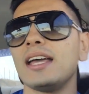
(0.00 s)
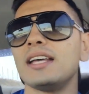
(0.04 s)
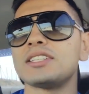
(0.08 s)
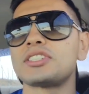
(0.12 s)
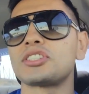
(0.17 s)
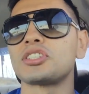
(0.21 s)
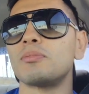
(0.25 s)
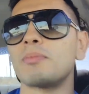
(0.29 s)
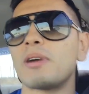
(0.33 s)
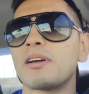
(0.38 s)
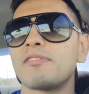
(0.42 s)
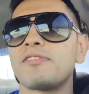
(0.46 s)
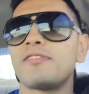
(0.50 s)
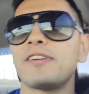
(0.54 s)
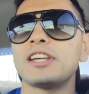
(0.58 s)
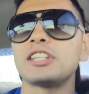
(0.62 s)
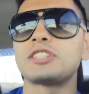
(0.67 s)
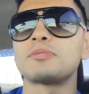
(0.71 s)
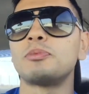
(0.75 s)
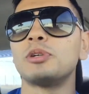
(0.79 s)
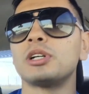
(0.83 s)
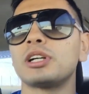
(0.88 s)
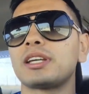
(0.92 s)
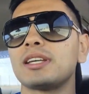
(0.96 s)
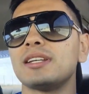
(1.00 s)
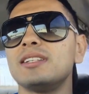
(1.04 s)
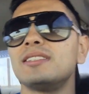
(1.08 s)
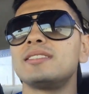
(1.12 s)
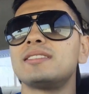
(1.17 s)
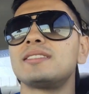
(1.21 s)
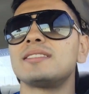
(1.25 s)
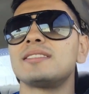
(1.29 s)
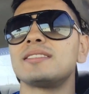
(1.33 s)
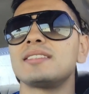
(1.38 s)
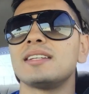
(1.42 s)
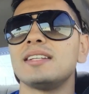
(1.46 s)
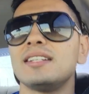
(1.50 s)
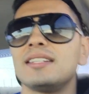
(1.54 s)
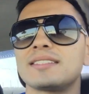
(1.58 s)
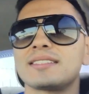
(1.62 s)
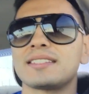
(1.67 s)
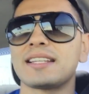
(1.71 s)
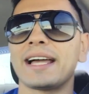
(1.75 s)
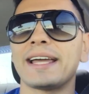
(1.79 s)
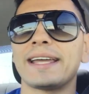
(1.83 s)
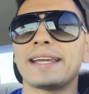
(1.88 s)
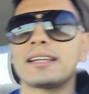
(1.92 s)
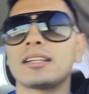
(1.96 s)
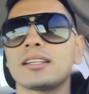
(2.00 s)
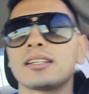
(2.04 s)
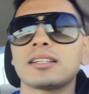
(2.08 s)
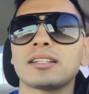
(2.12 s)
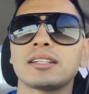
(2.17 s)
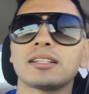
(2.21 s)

So my Facebook is like